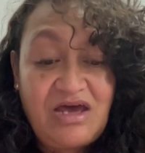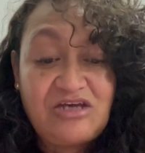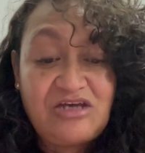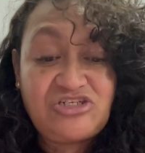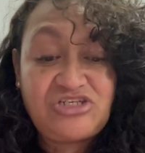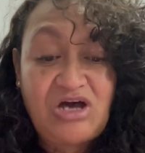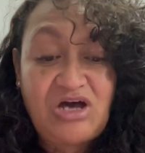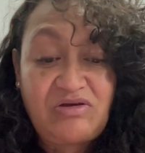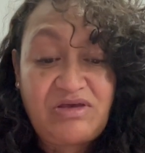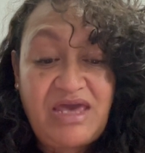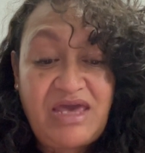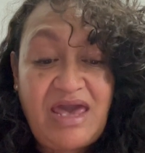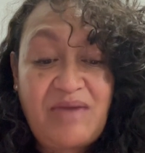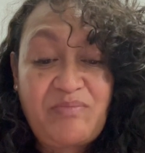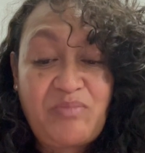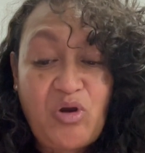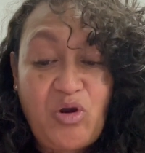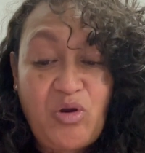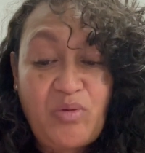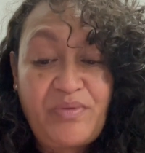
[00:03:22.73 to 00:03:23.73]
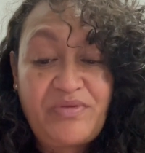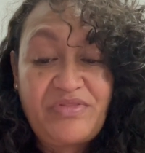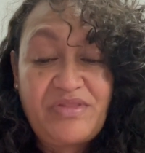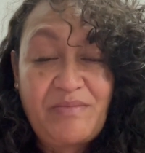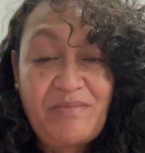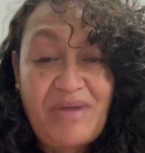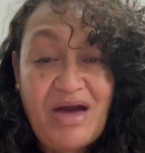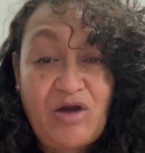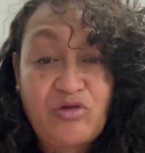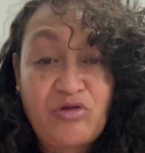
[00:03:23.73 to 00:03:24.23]
shall gape open the
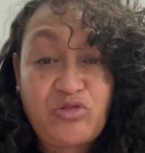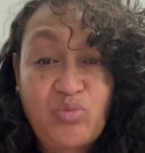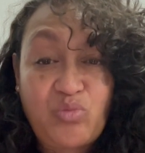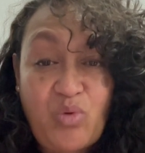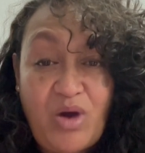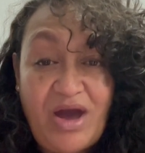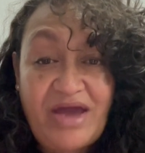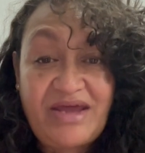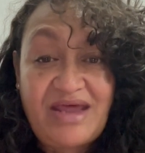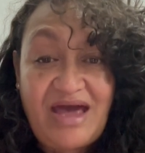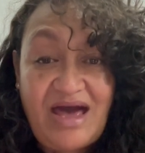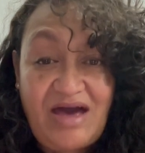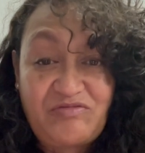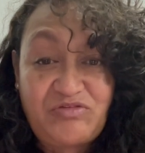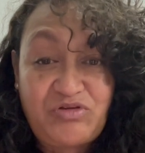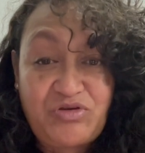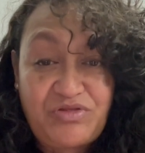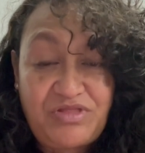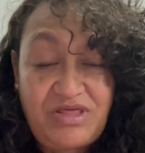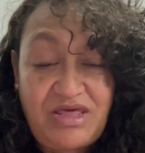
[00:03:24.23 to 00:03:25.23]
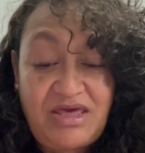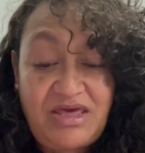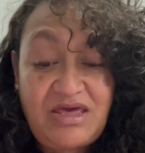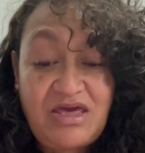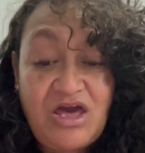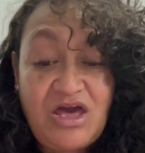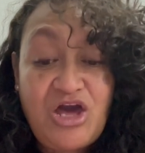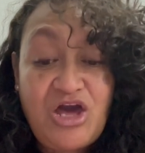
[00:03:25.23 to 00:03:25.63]
mouth wide after thee,